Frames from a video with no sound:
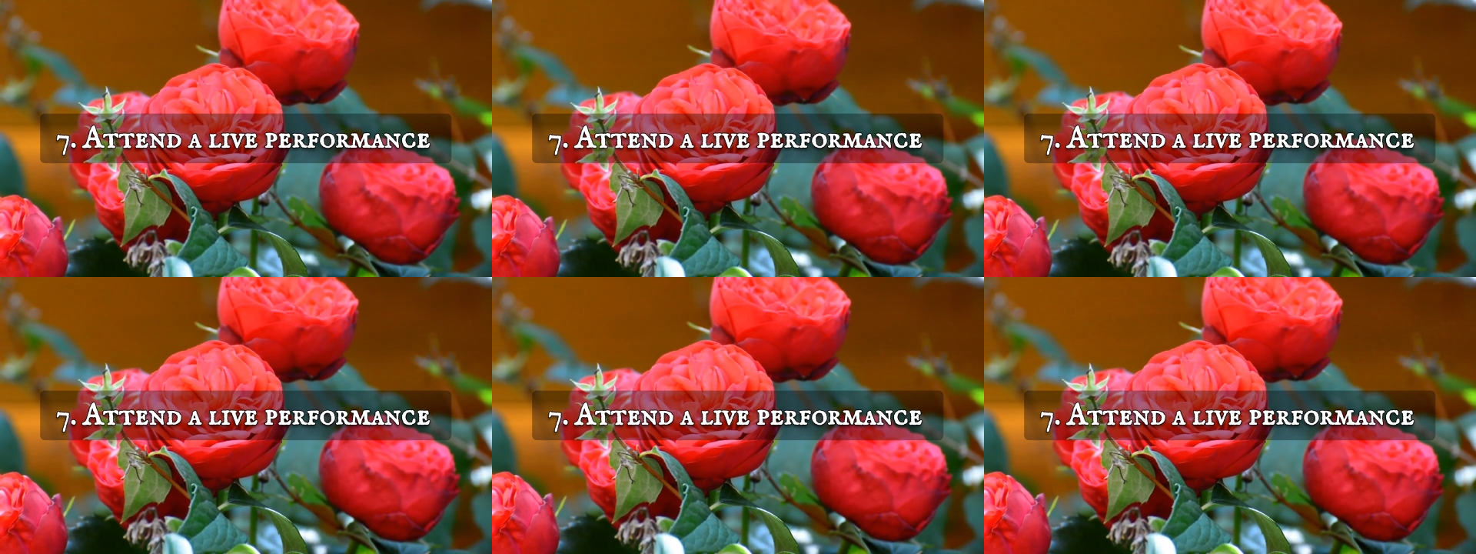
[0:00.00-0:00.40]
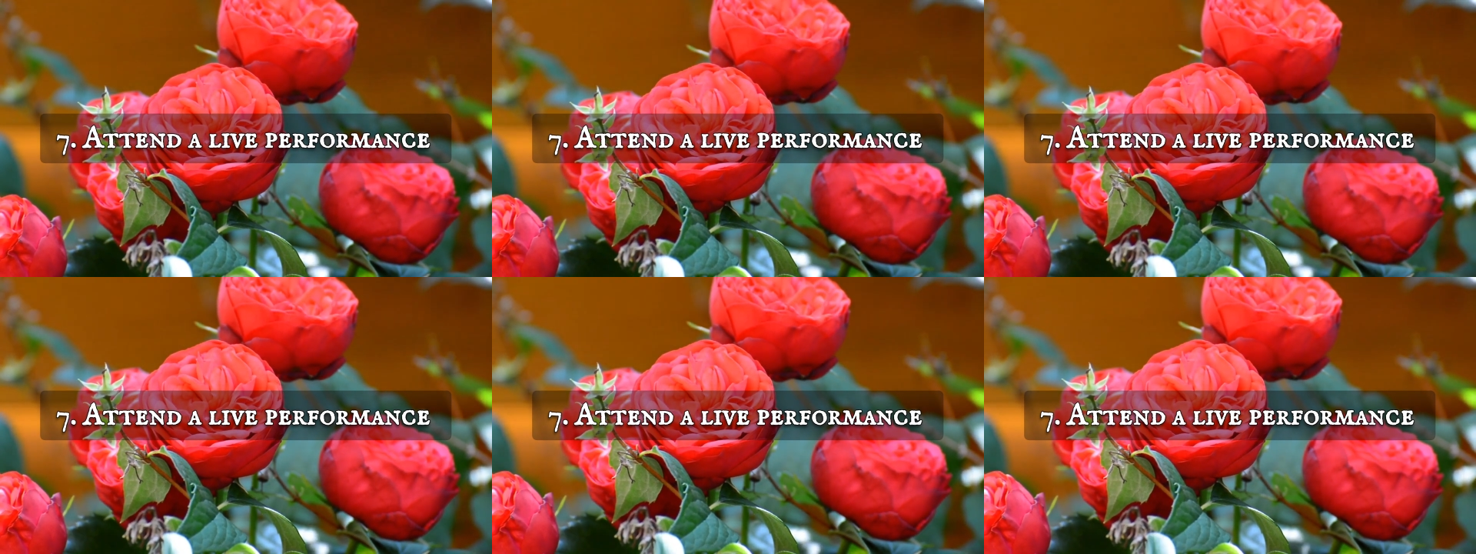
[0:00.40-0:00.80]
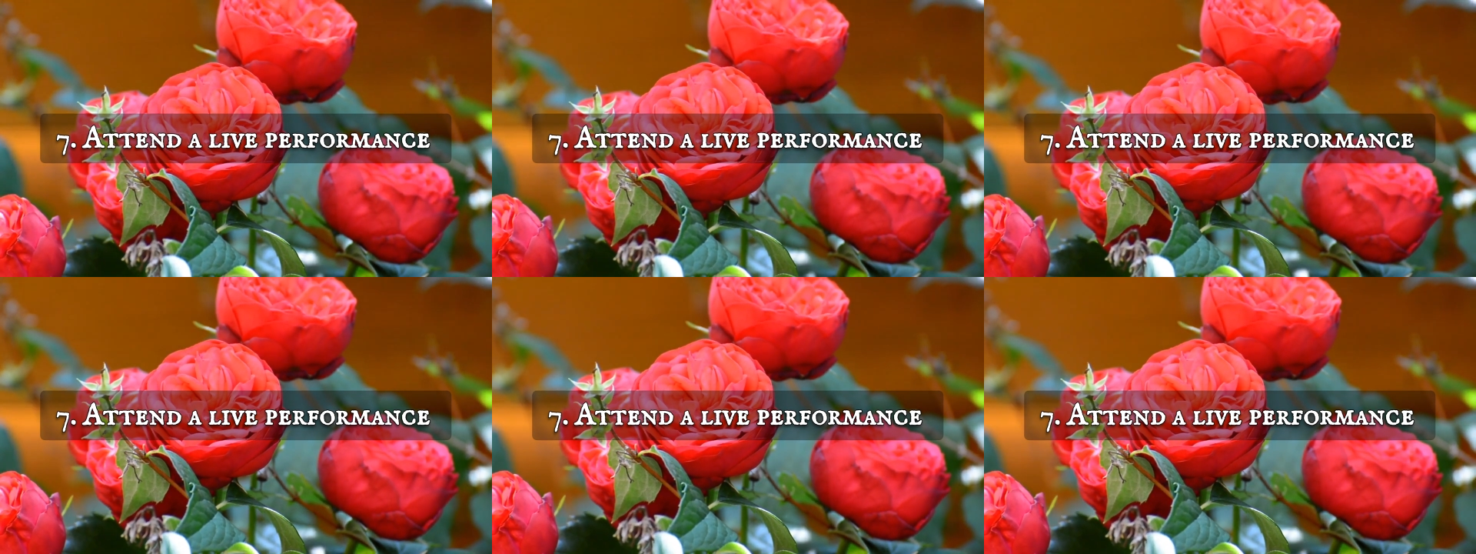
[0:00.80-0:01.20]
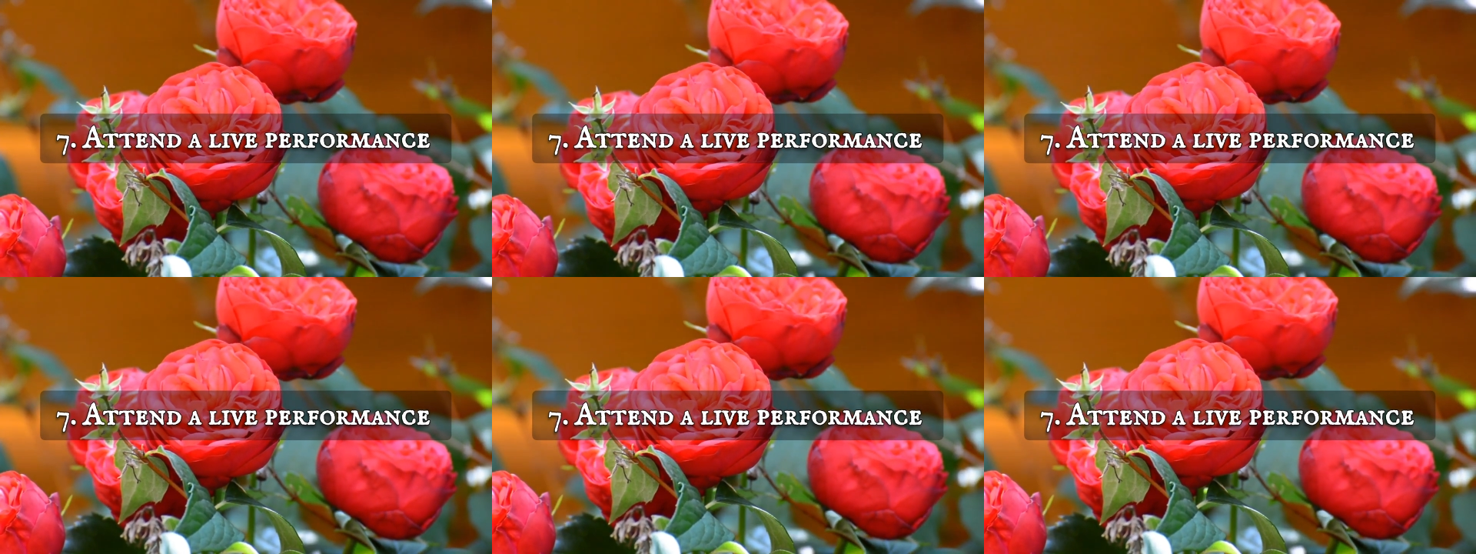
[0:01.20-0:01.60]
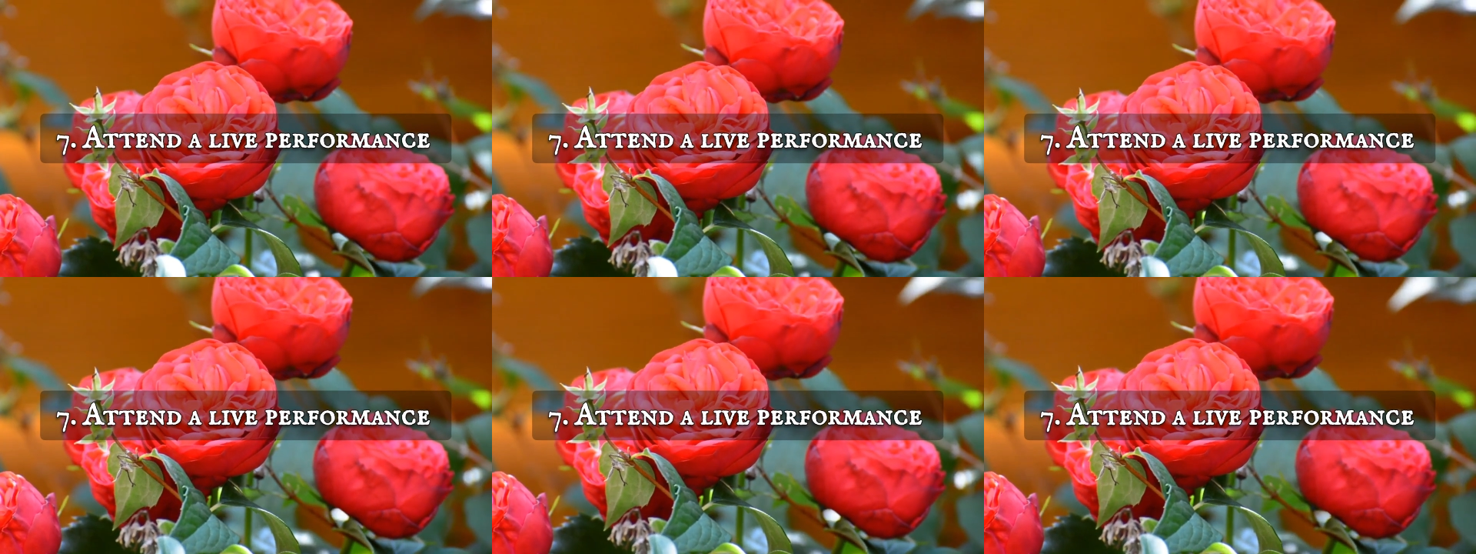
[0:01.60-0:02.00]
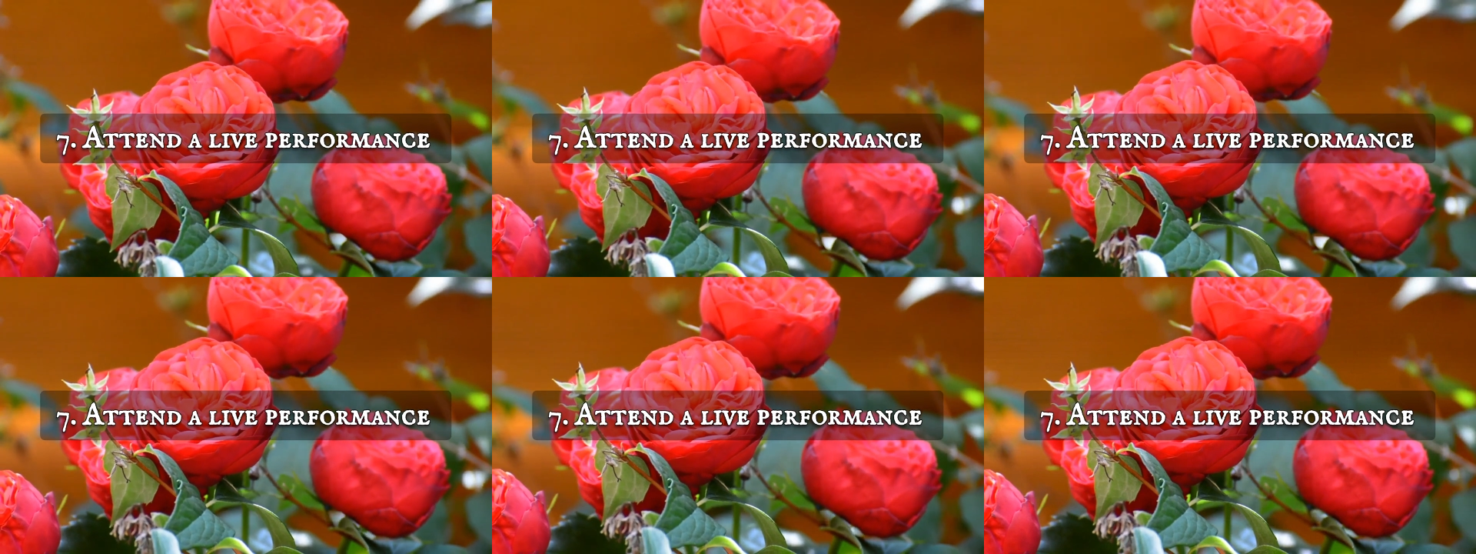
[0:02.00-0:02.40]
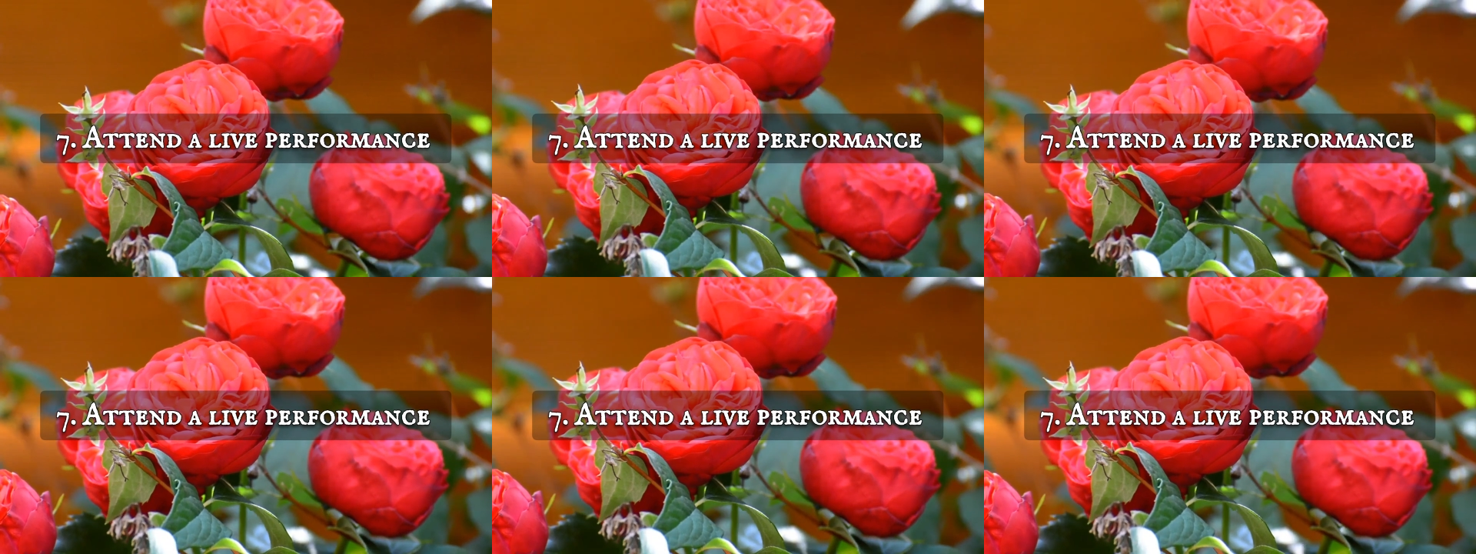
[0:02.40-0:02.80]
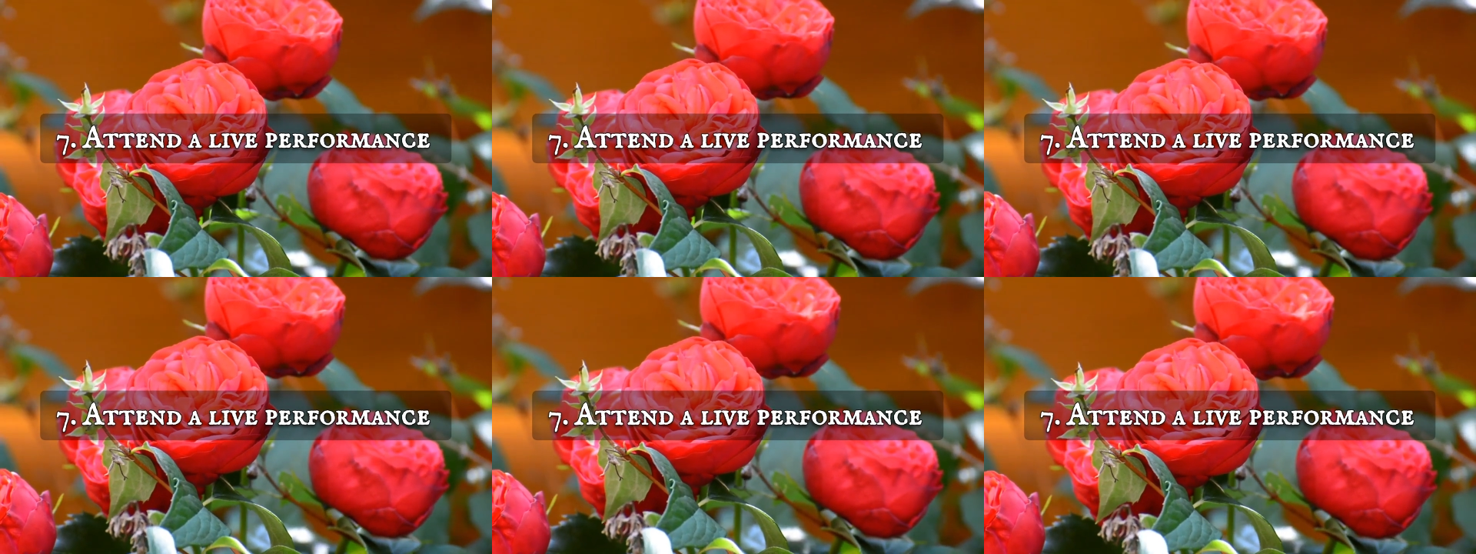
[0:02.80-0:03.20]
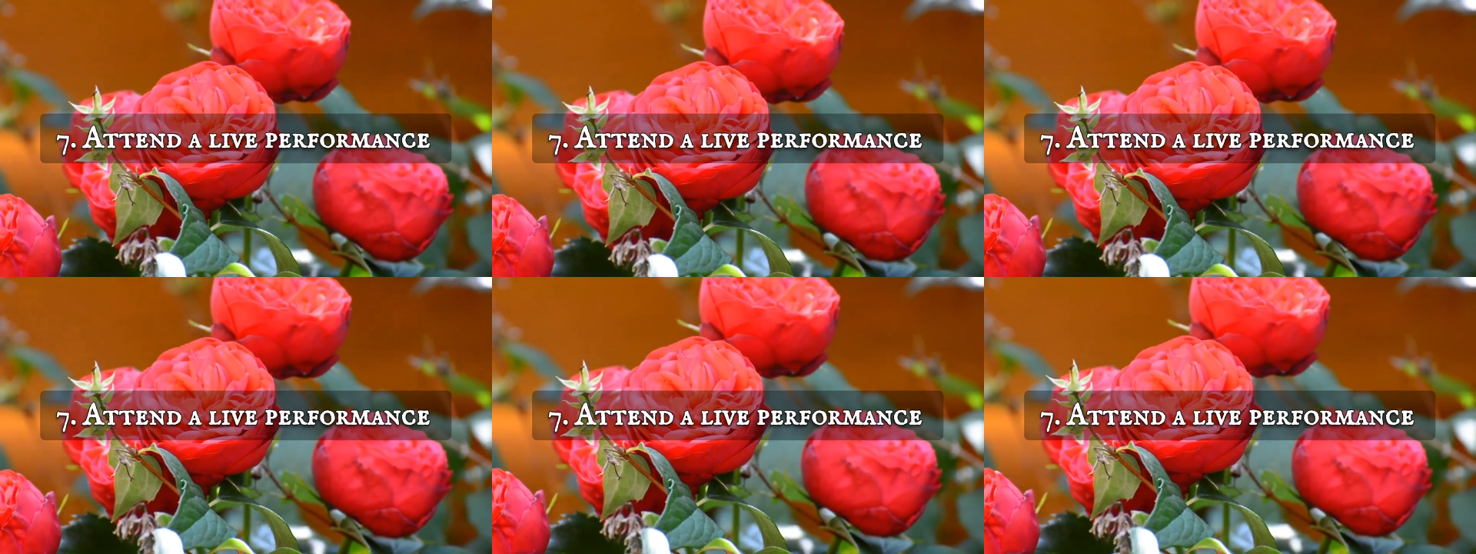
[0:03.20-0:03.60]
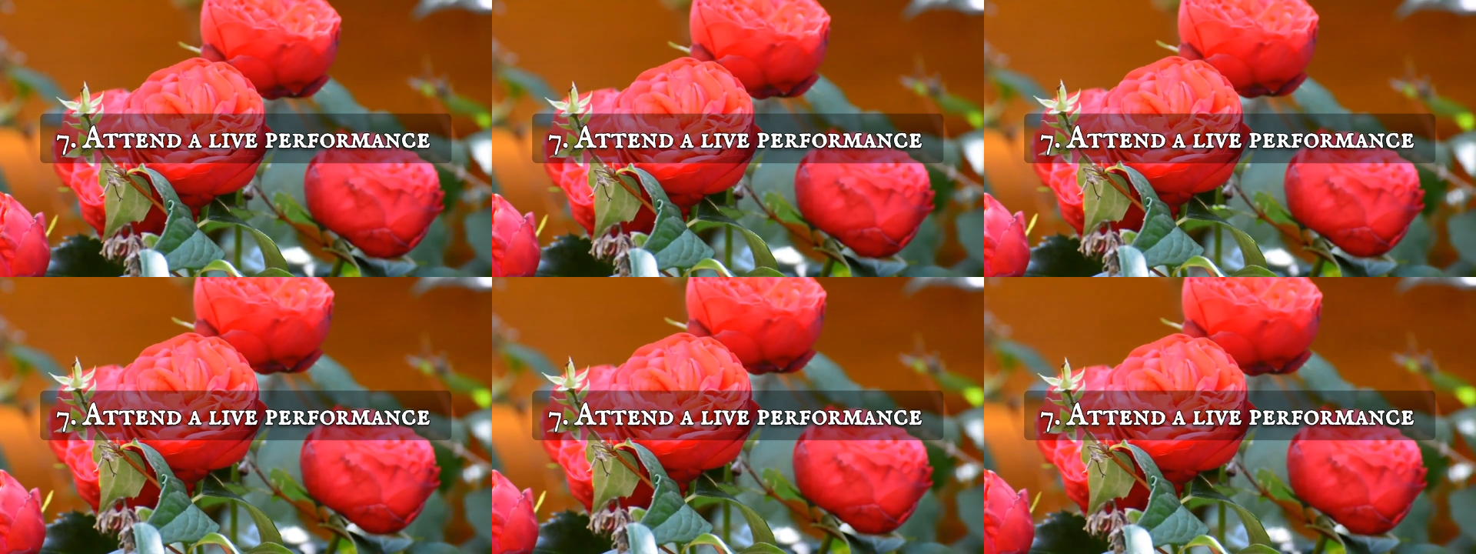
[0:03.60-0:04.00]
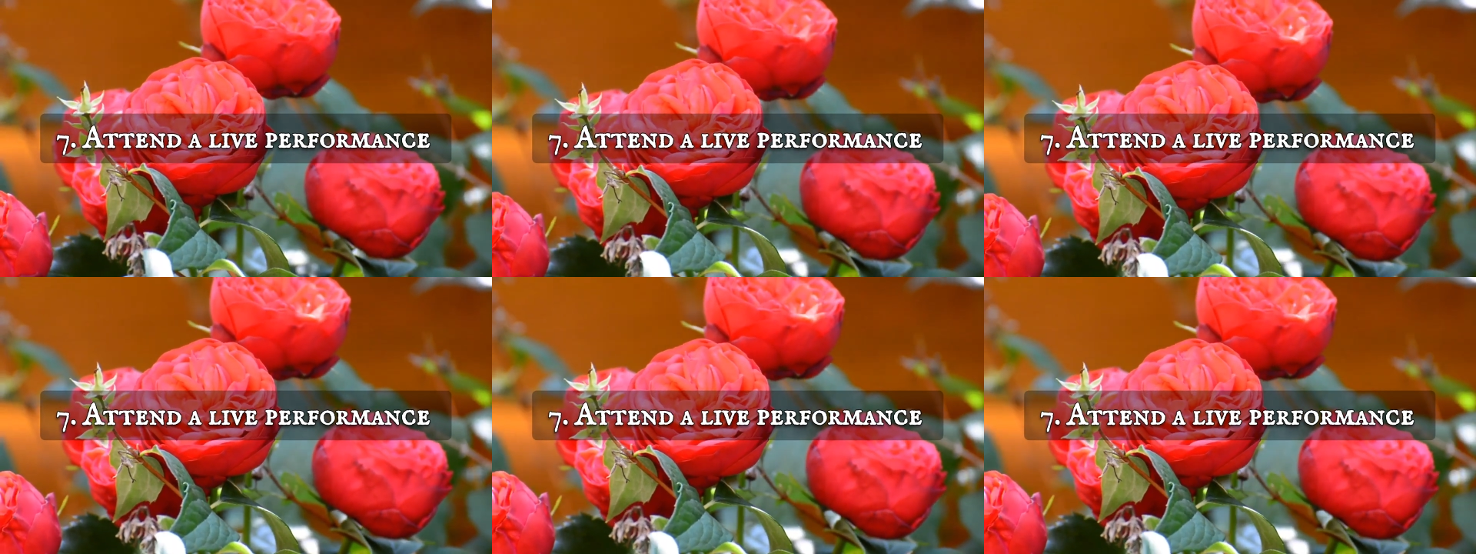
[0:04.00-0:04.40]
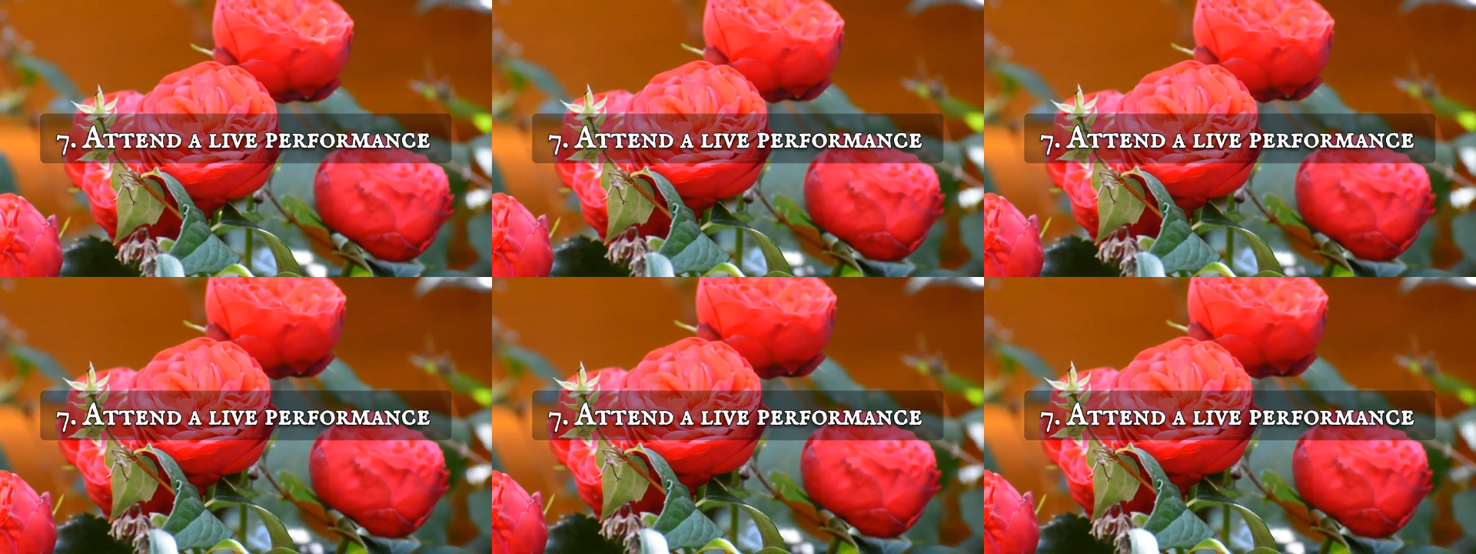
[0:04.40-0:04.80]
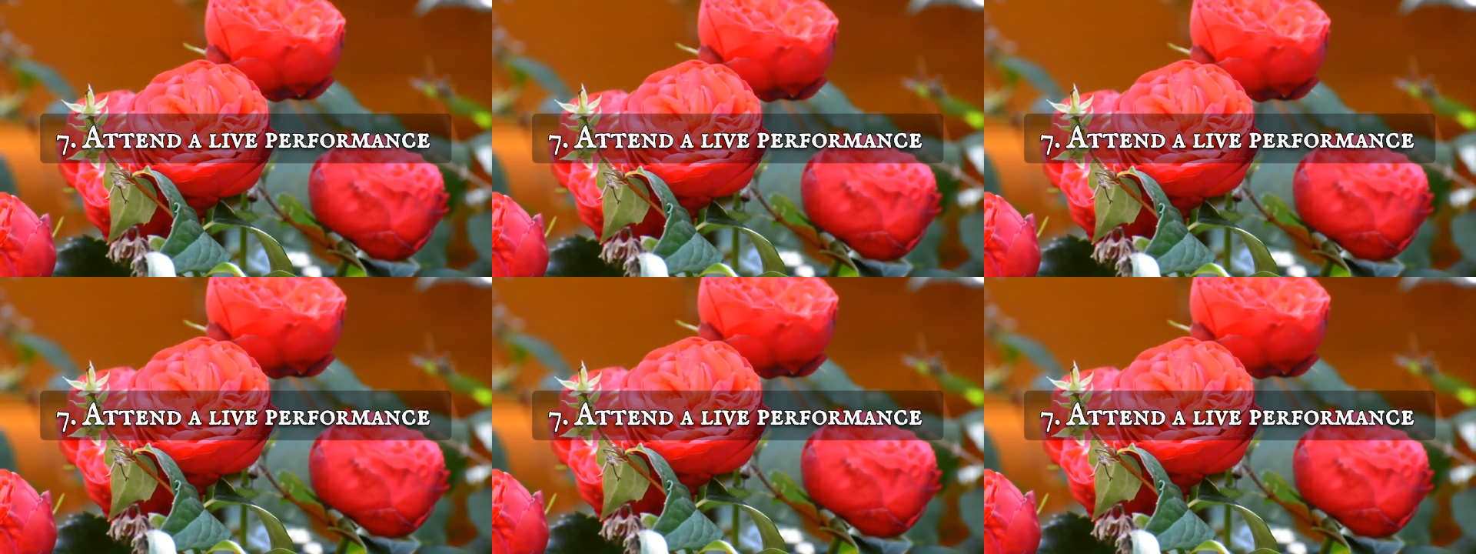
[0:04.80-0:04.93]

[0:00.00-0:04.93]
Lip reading: Nobody's mouth can be seen.